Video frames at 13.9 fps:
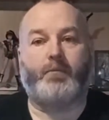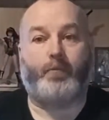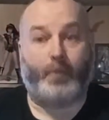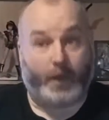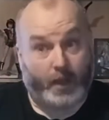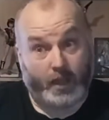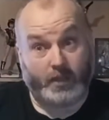
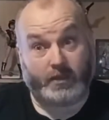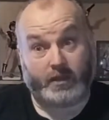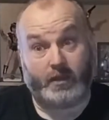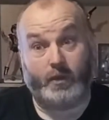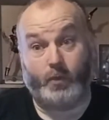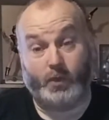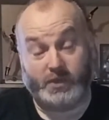But
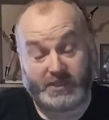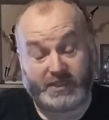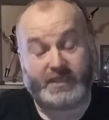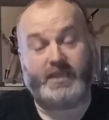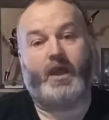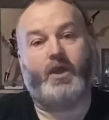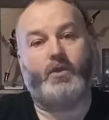we'll see
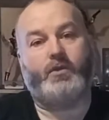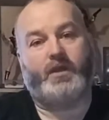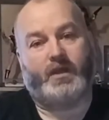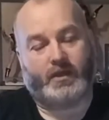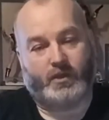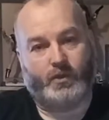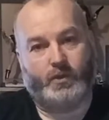how
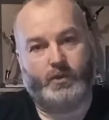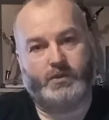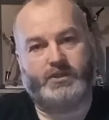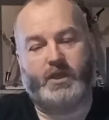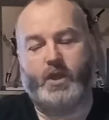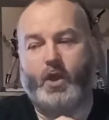that goes.